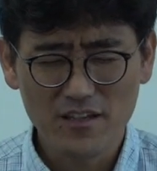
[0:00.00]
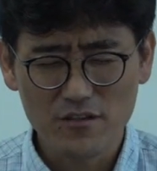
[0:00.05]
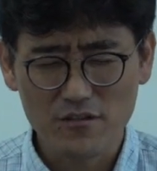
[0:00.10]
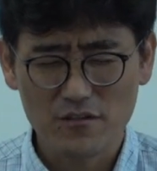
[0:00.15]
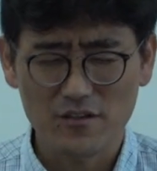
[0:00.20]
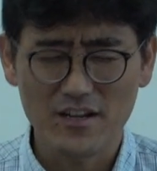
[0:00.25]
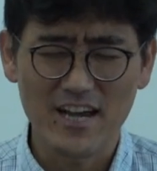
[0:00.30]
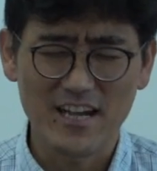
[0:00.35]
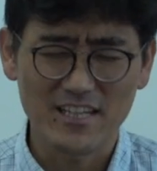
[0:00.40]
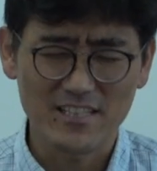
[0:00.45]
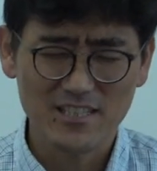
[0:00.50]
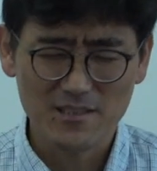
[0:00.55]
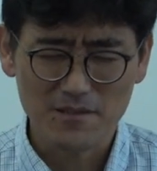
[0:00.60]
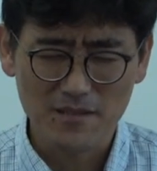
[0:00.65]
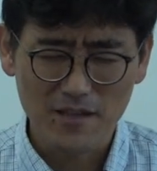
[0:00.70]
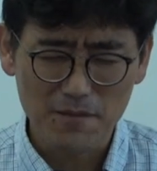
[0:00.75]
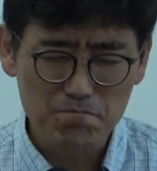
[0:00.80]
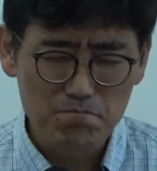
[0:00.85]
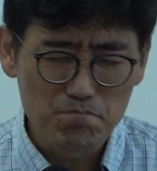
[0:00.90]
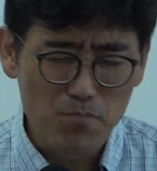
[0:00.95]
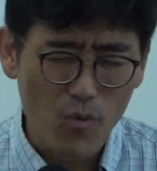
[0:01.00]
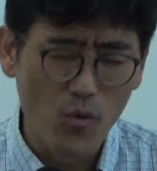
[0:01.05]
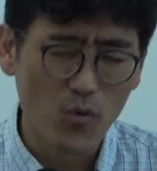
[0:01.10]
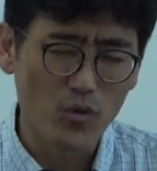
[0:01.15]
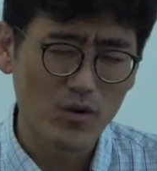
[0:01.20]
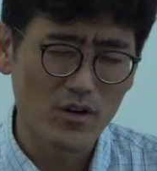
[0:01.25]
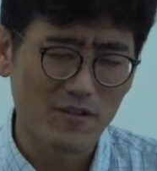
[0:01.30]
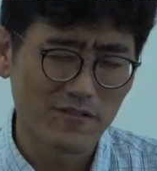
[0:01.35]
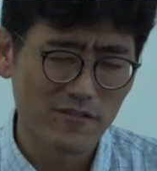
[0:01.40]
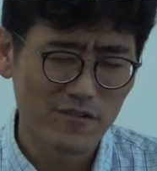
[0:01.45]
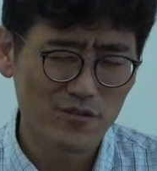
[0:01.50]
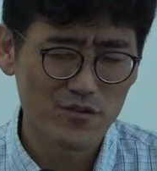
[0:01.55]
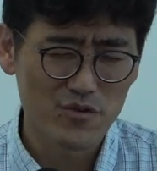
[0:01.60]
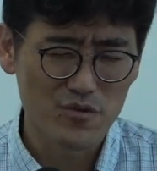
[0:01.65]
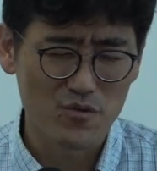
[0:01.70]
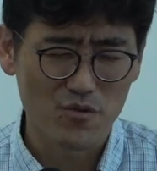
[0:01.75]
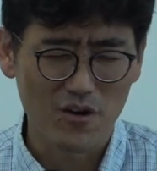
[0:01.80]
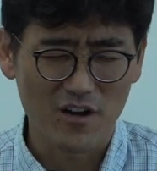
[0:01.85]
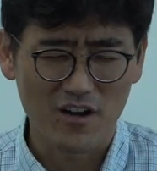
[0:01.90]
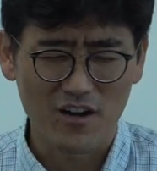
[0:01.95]
grasp more of who
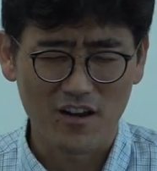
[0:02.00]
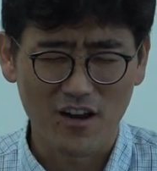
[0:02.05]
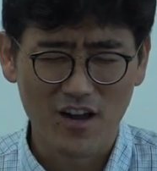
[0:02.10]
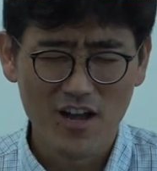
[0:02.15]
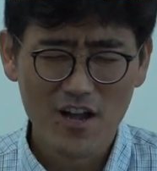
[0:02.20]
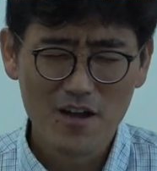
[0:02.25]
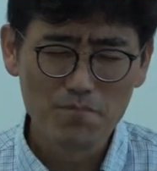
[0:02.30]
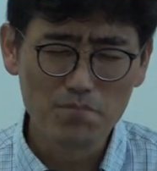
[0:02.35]
you are,